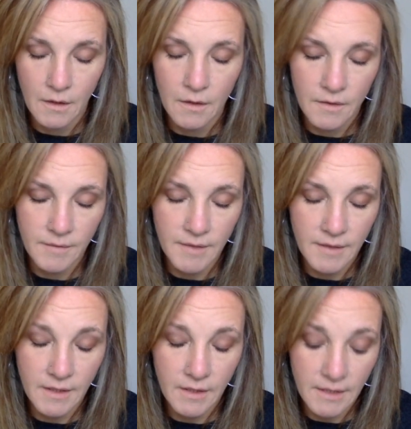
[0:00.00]
There's something
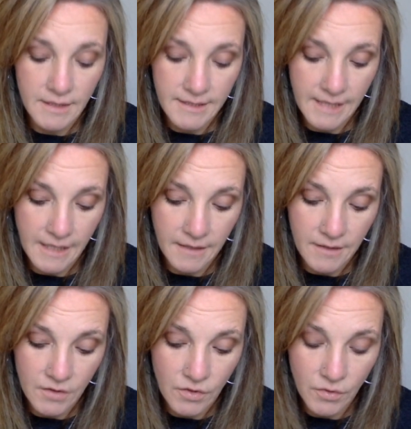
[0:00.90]
that you need to say.
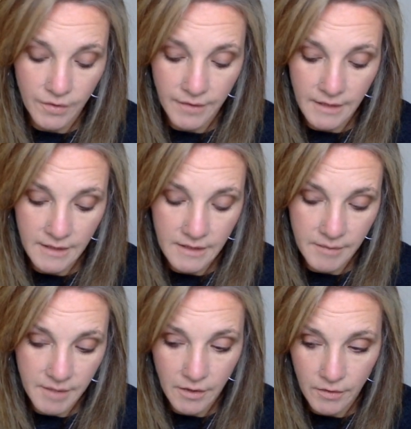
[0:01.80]
There's a door that needs to
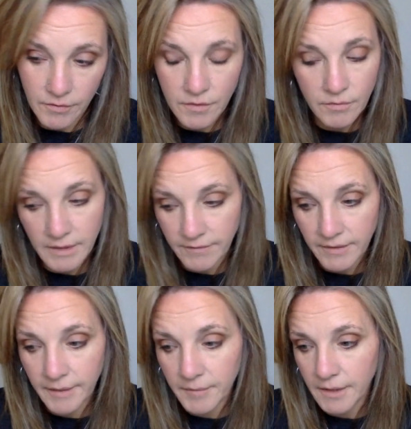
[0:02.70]
be closed, whatever
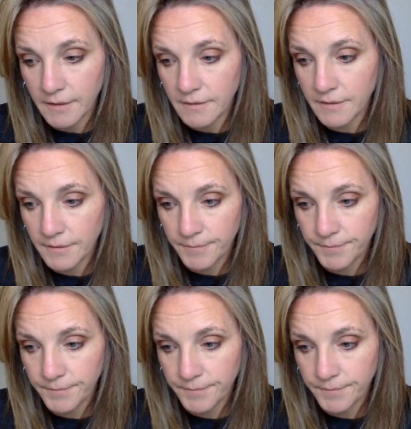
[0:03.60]
that means.